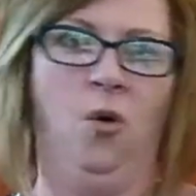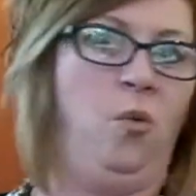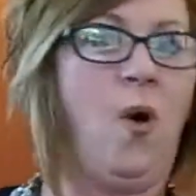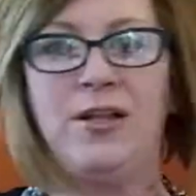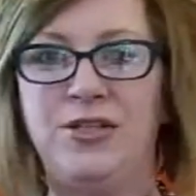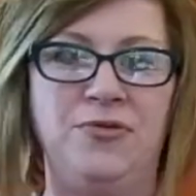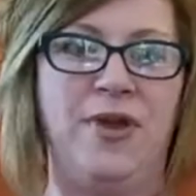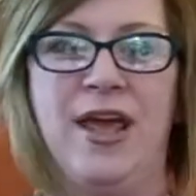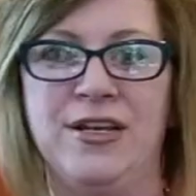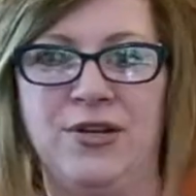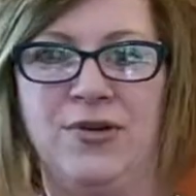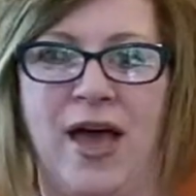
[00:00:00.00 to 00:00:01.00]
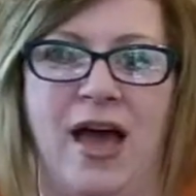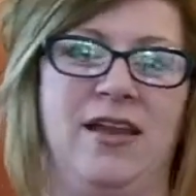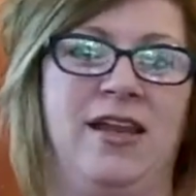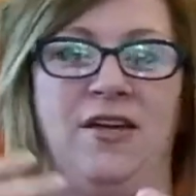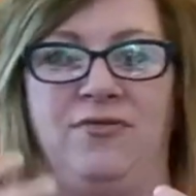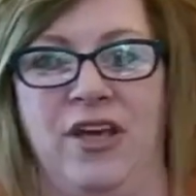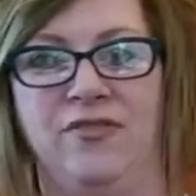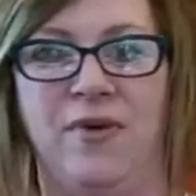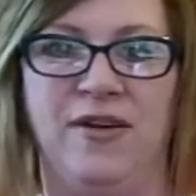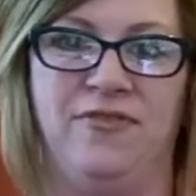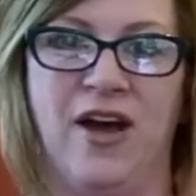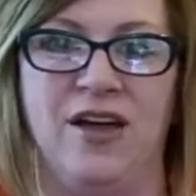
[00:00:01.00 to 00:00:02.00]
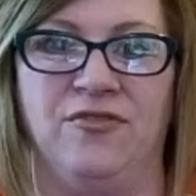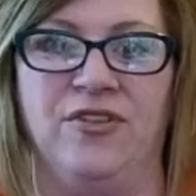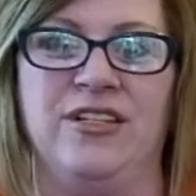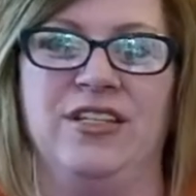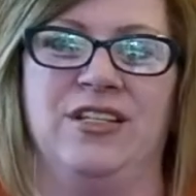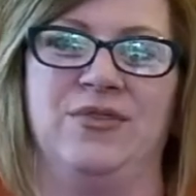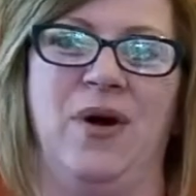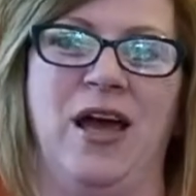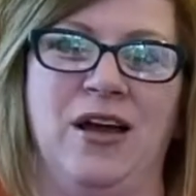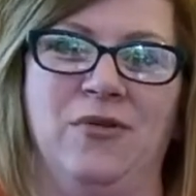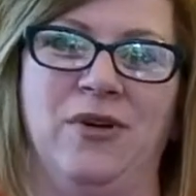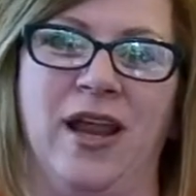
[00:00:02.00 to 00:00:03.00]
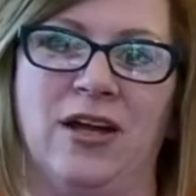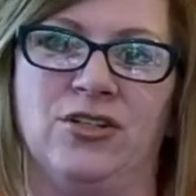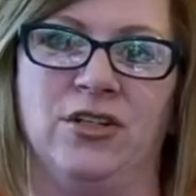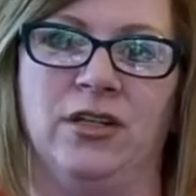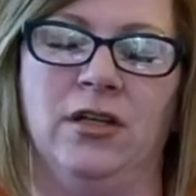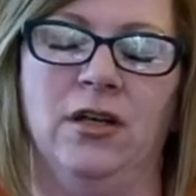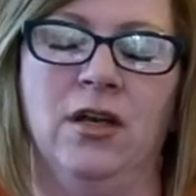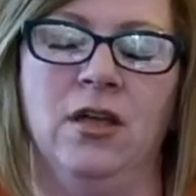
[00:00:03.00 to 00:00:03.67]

What? You can't do that. And I'd have to give my 5 reasons why I would actually